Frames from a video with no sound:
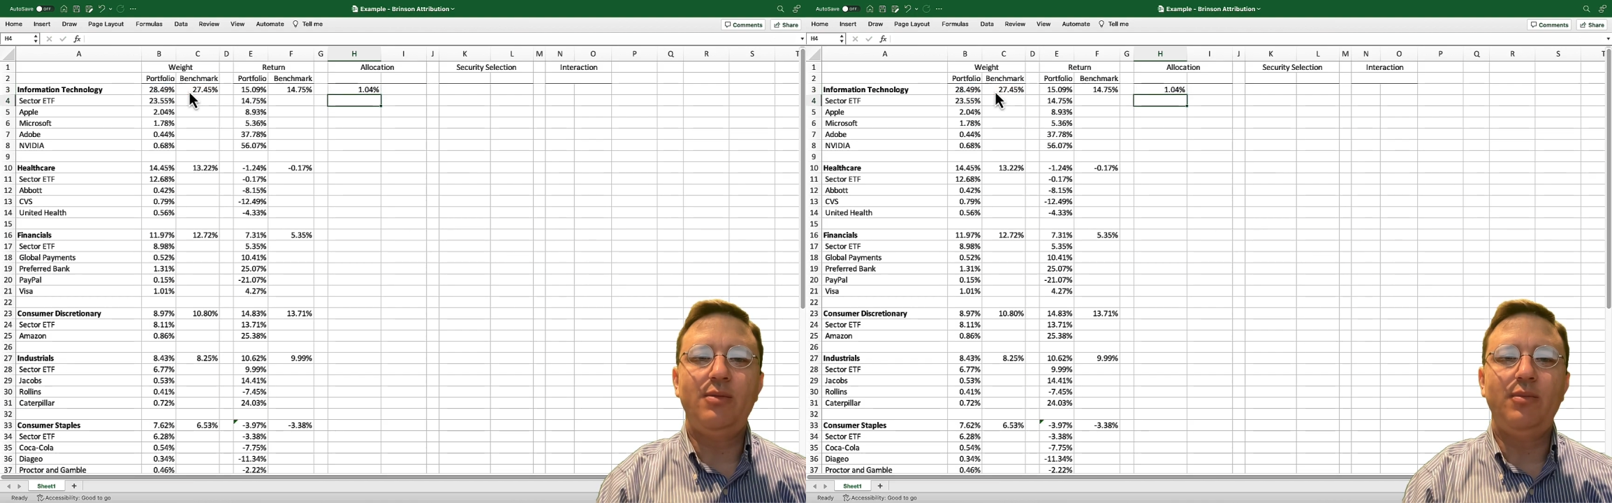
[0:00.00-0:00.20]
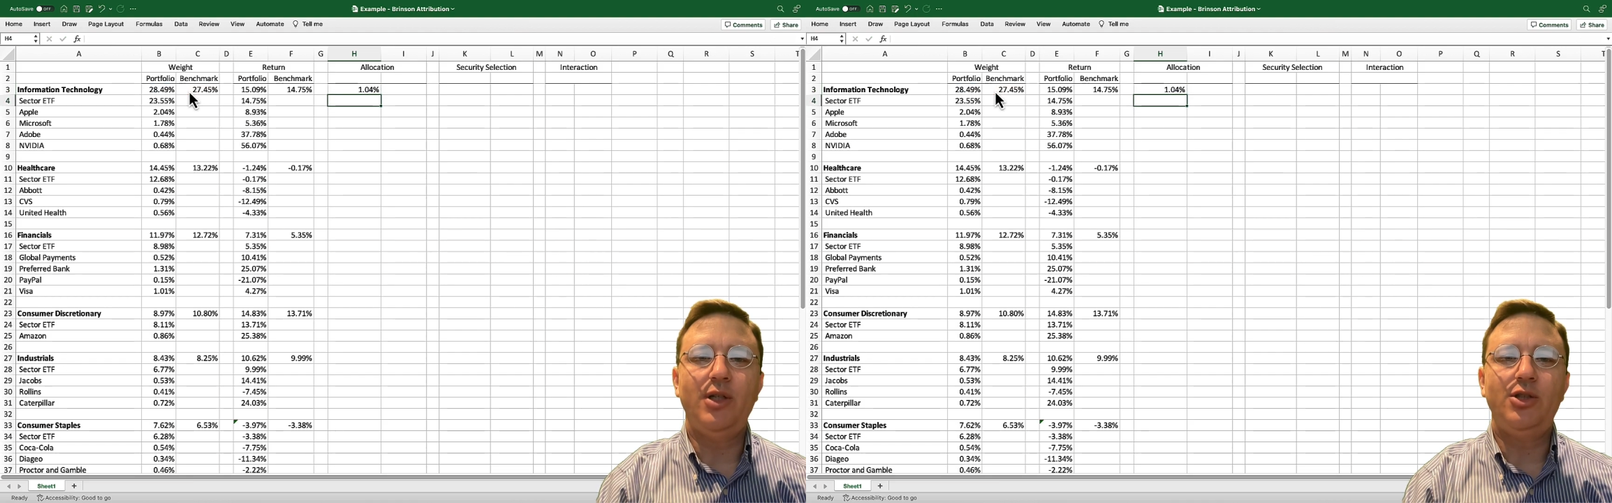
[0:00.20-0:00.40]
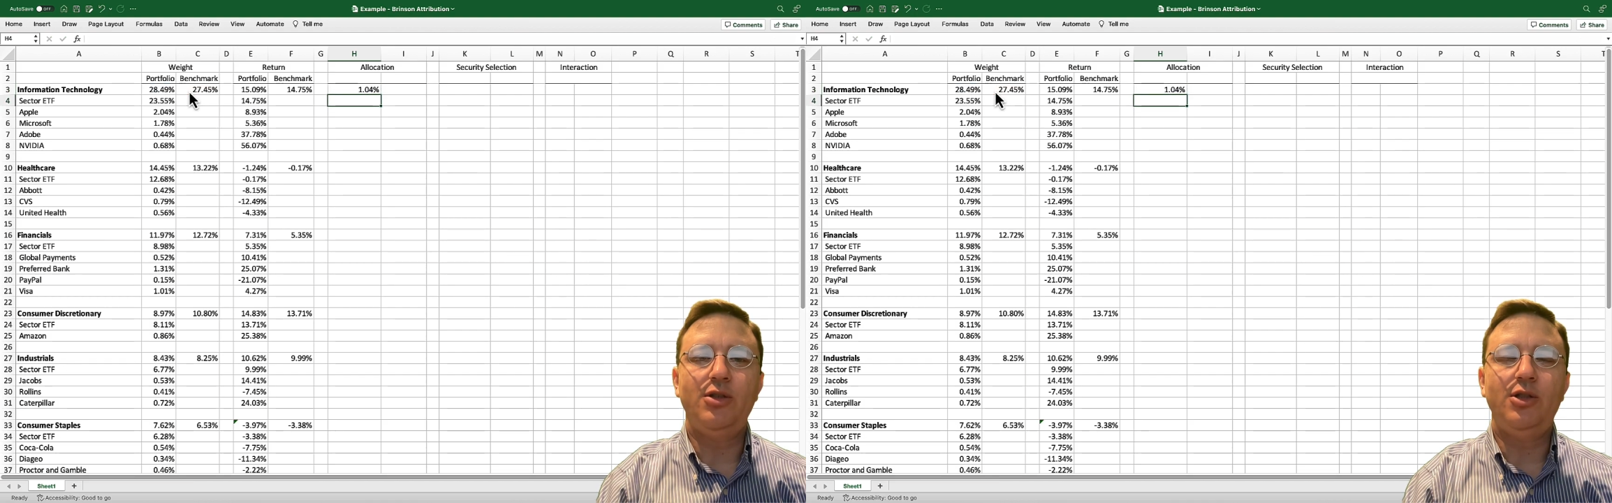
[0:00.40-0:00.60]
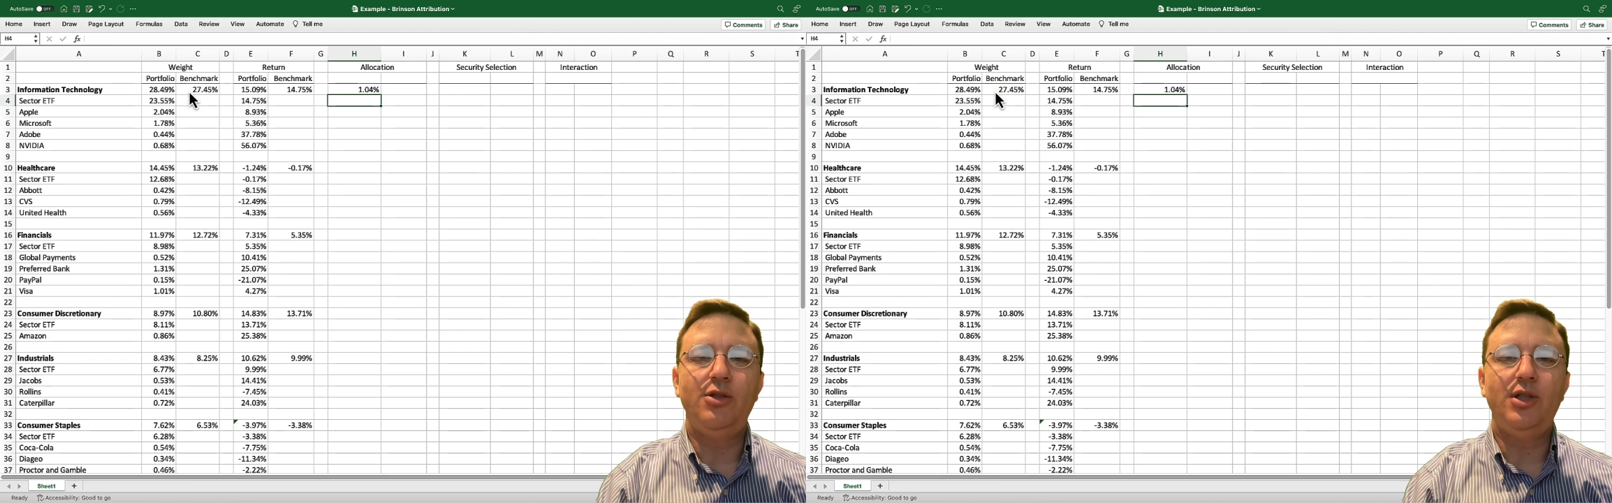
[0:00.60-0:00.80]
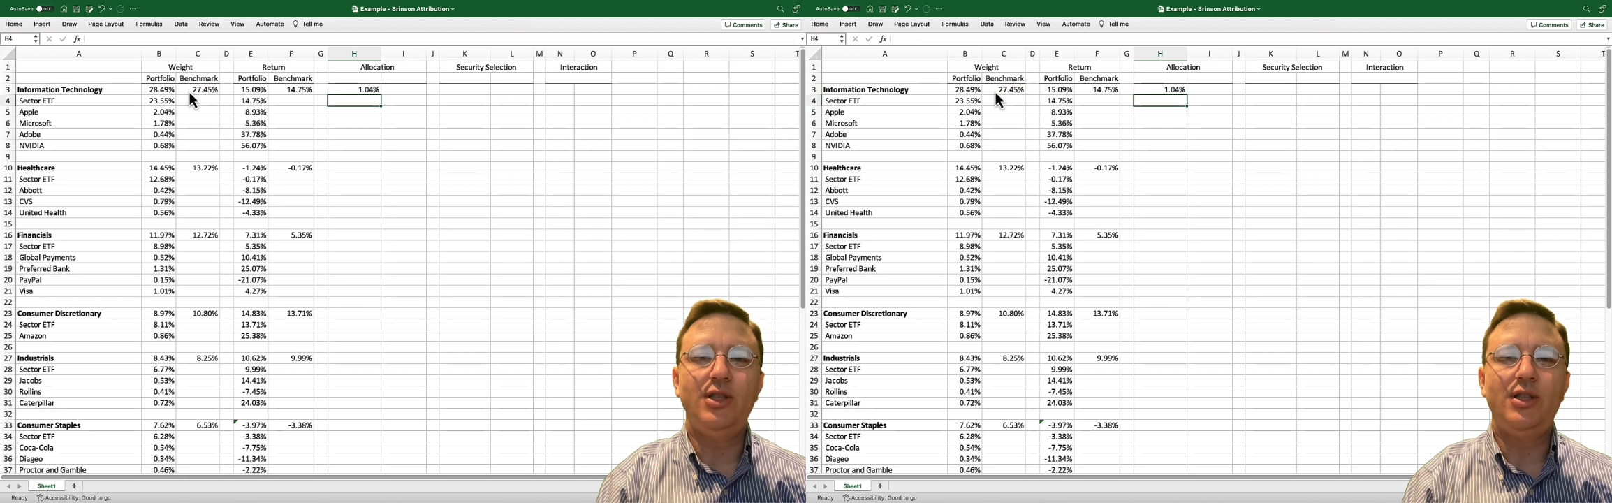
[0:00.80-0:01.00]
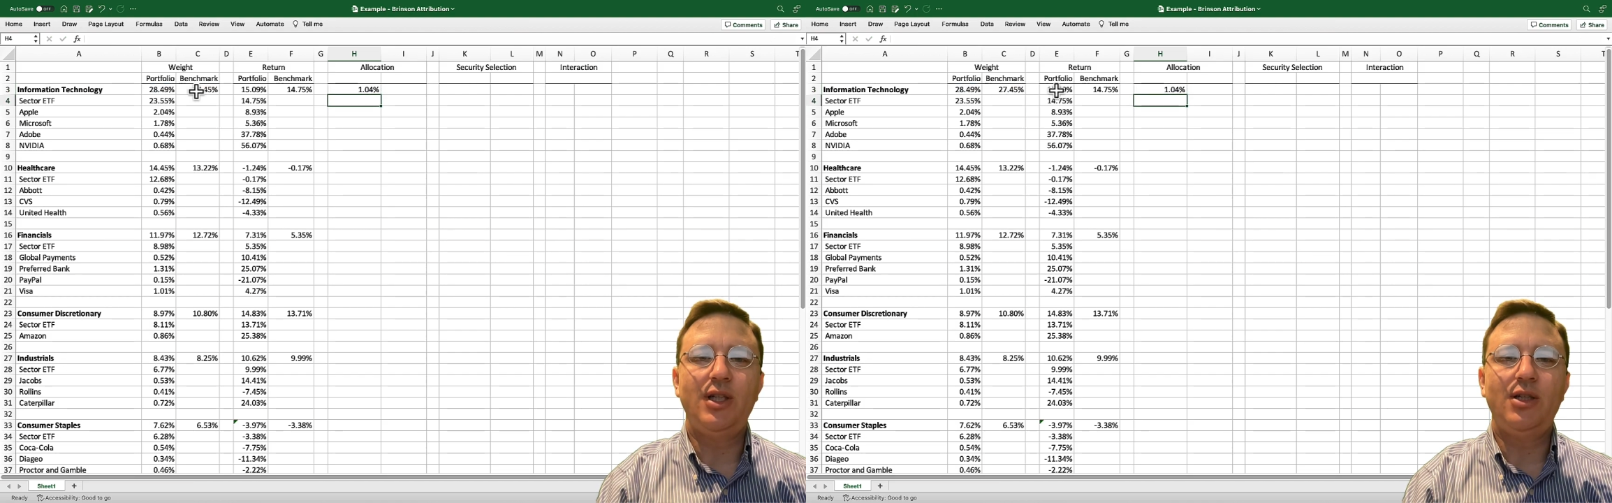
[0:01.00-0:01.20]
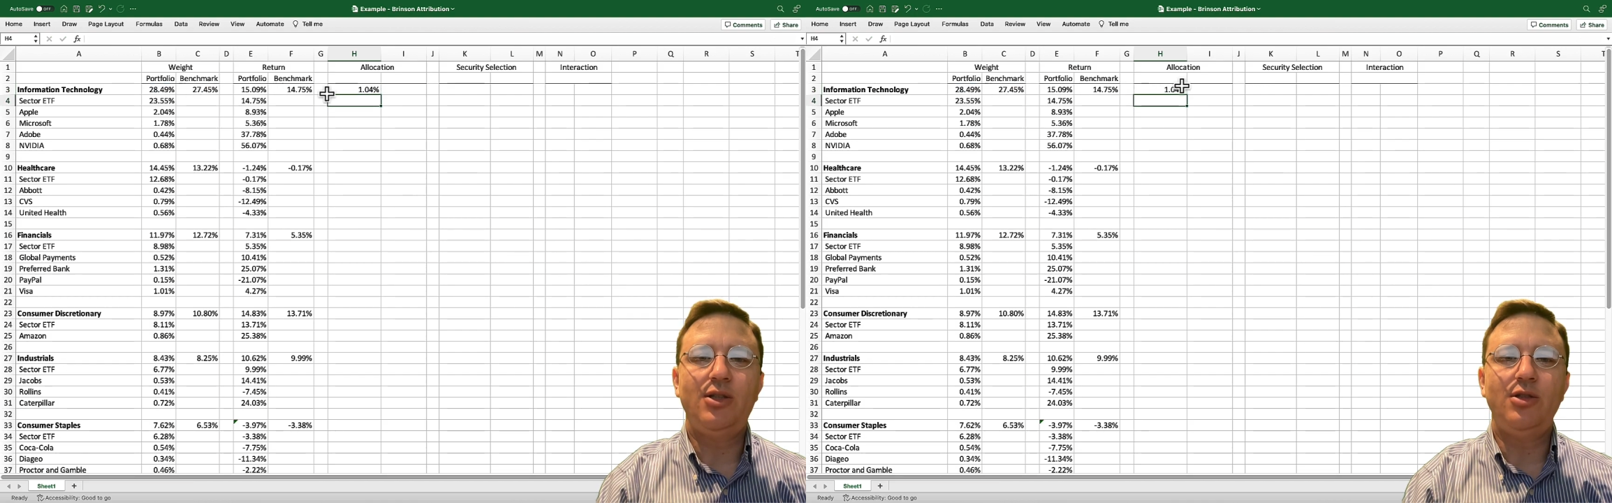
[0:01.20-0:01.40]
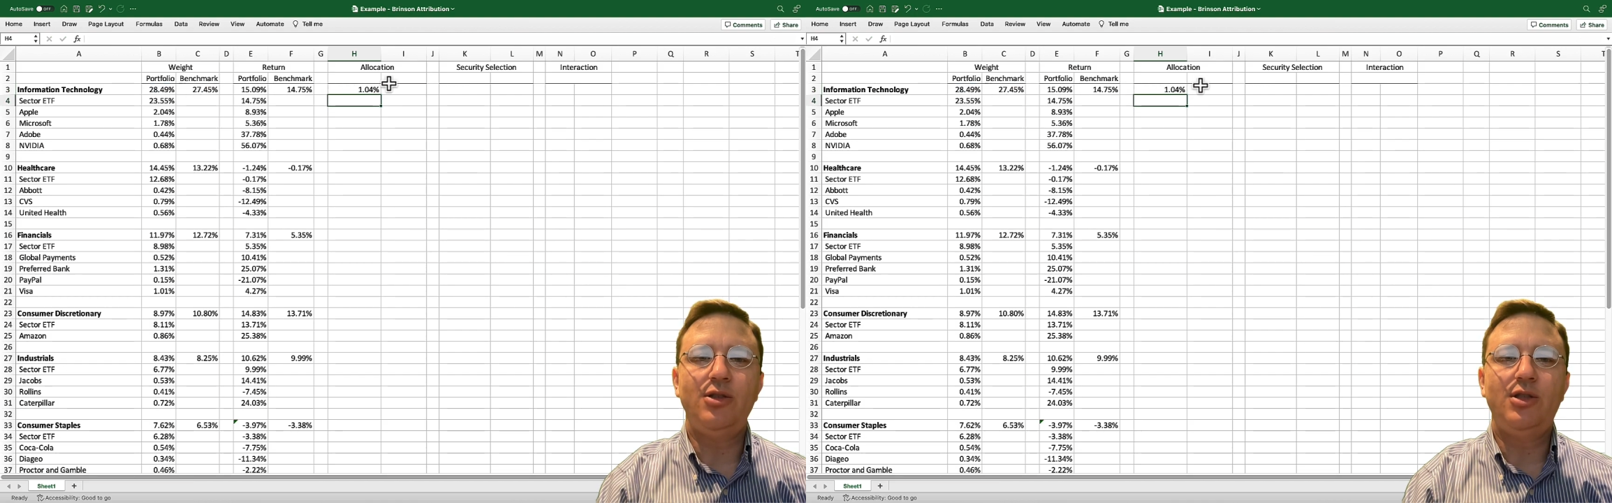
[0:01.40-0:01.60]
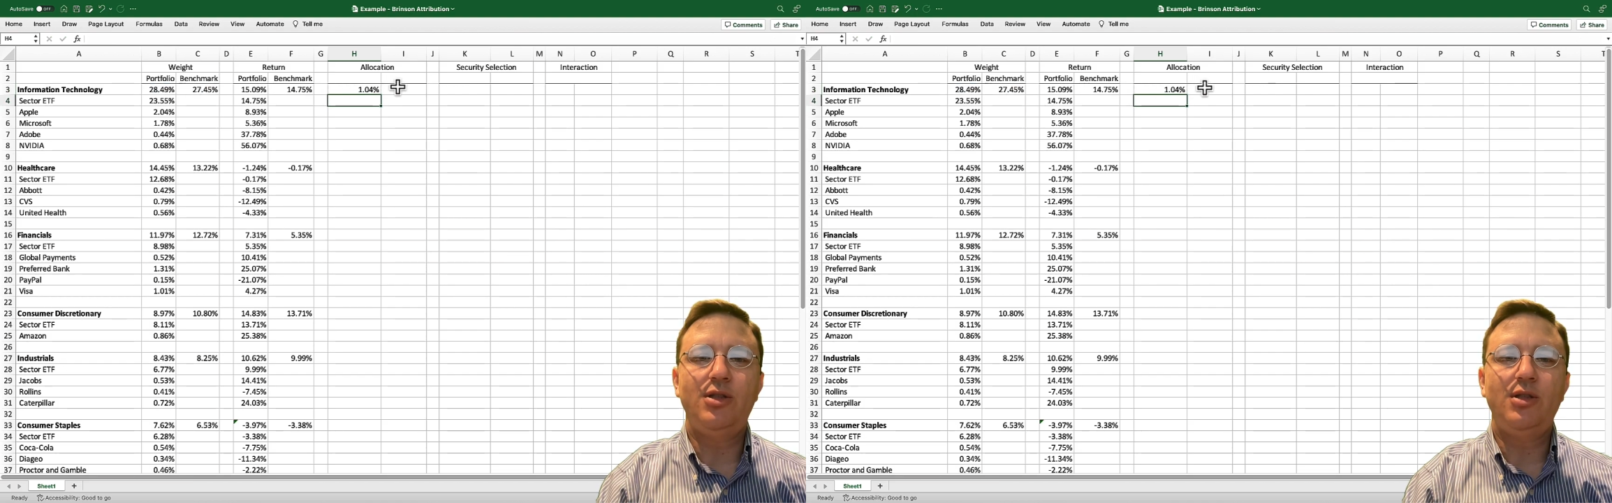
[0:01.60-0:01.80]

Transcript: measured using sectors.